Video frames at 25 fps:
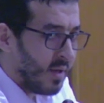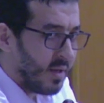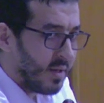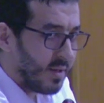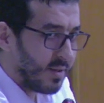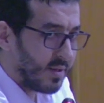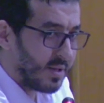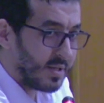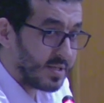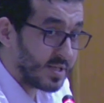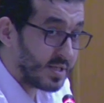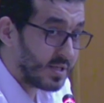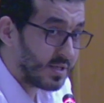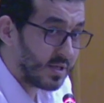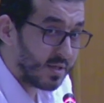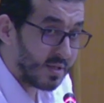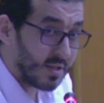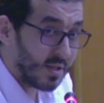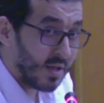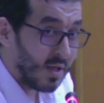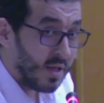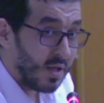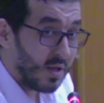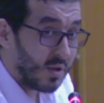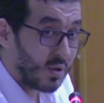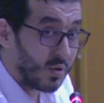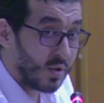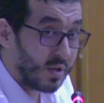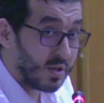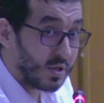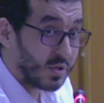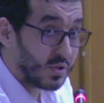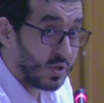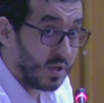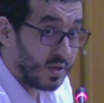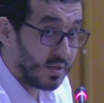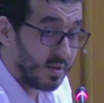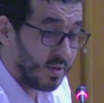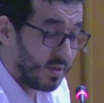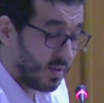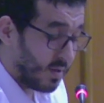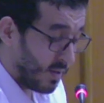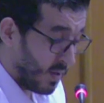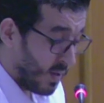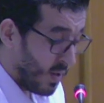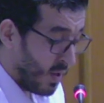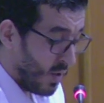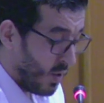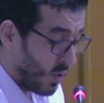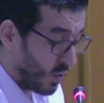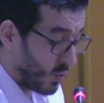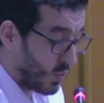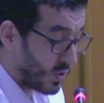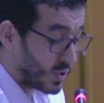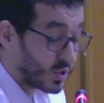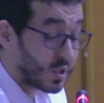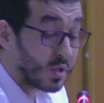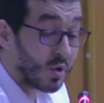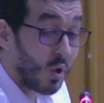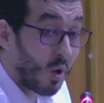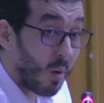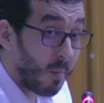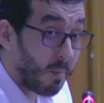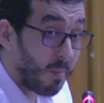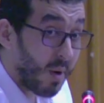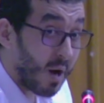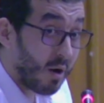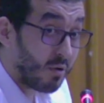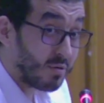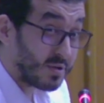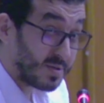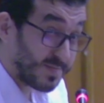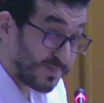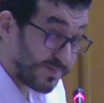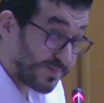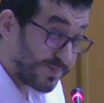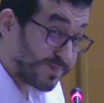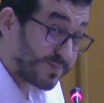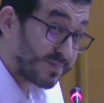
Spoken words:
This is a great question about